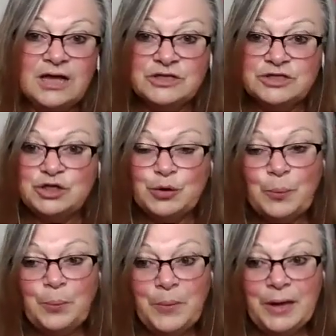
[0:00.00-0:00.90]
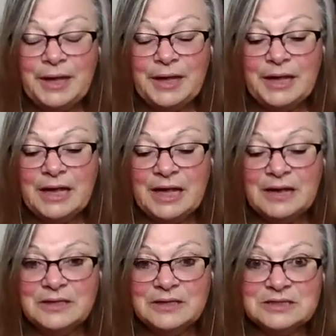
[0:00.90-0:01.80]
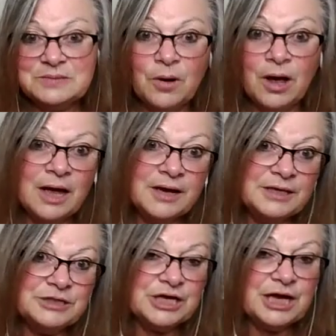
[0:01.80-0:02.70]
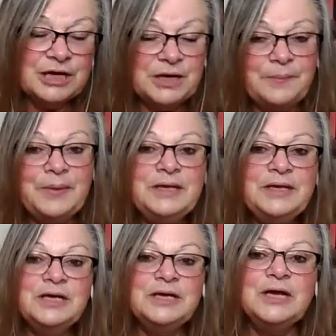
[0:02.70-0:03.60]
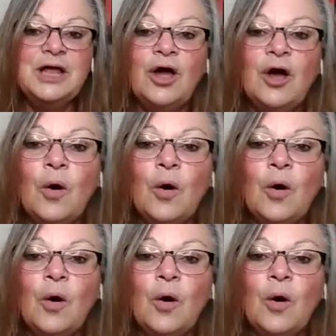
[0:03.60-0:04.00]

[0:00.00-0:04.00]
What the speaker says: And to me, and this is my uneducated opinion,